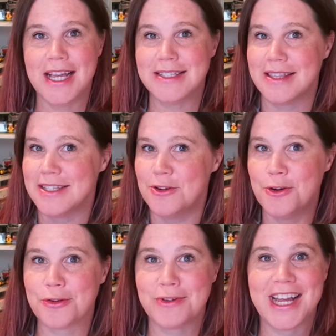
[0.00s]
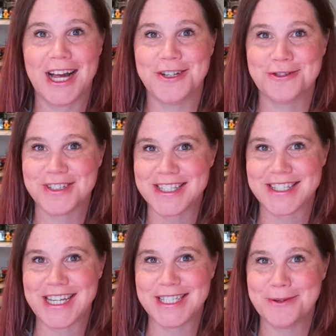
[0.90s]
is that there's no
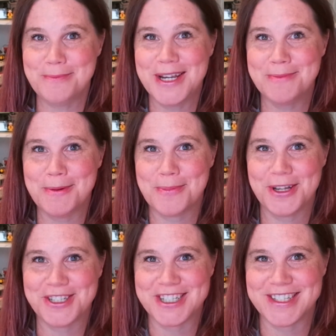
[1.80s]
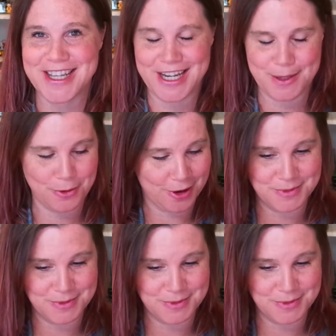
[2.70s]
300-seat minimum purchase anymore.